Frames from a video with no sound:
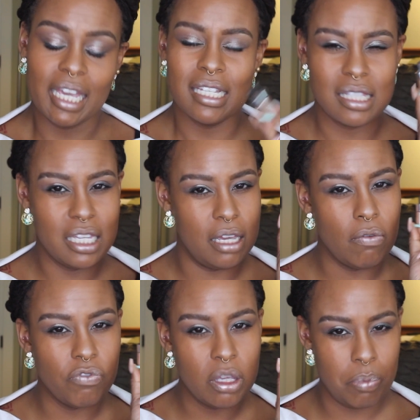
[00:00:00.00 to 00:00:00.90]
it's the
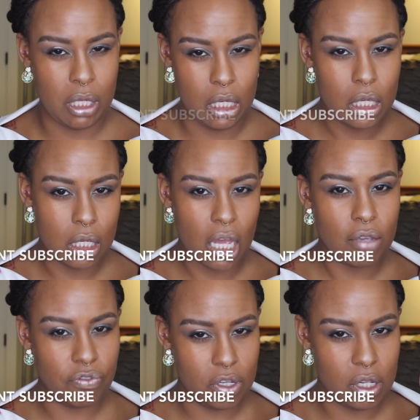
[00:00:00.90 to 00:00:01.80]
MVP,
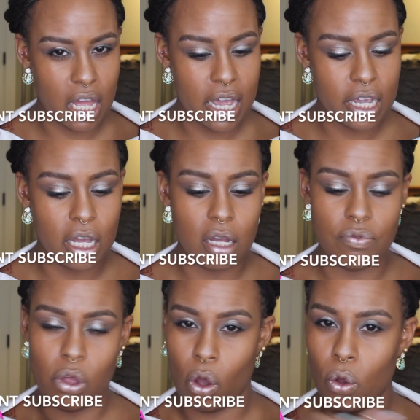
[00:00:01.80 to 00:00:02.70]
I feel like,
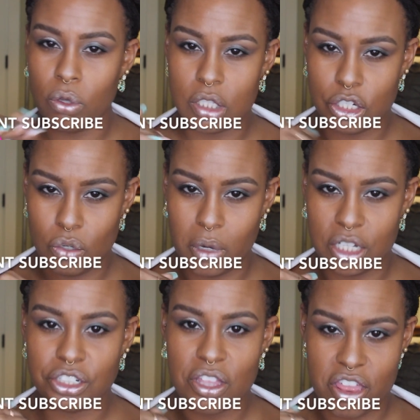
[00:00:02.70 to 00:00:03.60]
of the whole
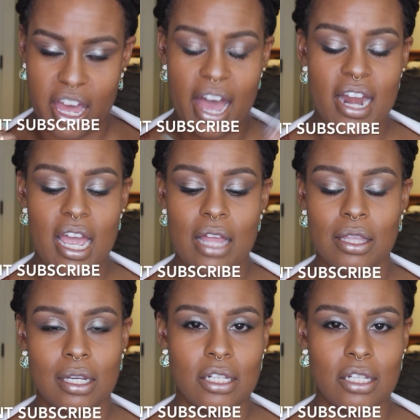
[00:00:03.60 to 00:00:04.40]
situation. That and the